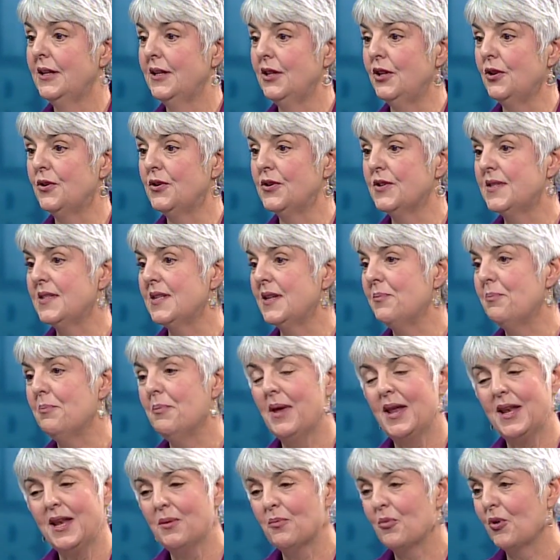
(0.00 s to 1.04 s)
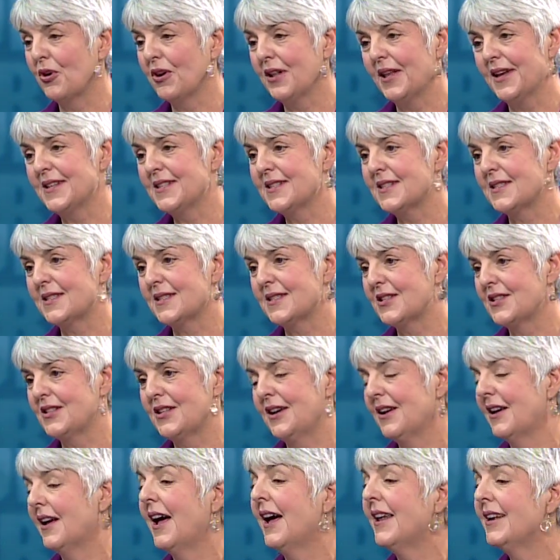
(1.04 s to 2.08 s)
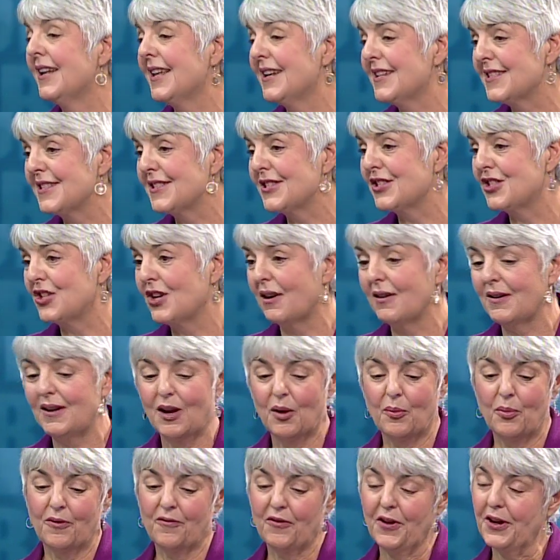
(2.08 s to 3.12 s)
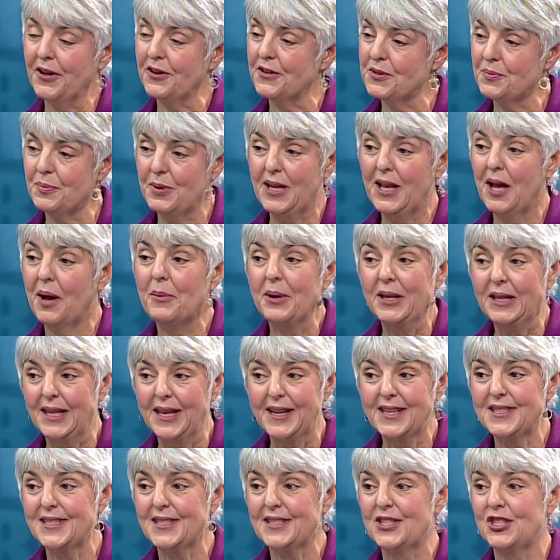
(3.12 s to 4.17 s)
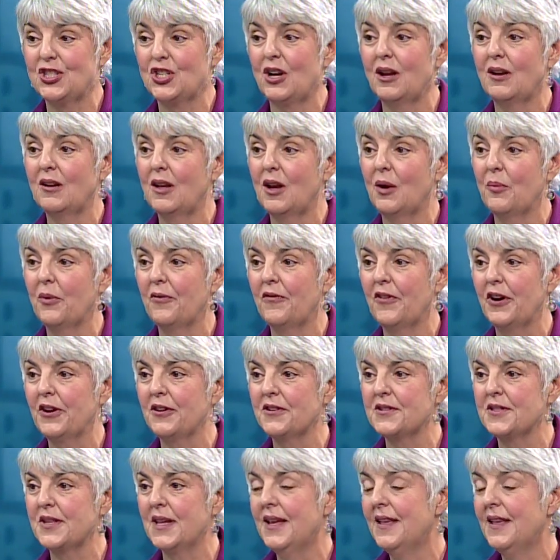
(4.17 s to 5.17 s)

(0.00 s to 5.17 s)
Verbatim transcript: You could see many more licensed, unlicensed childcare providers becoming licensed childcare providers.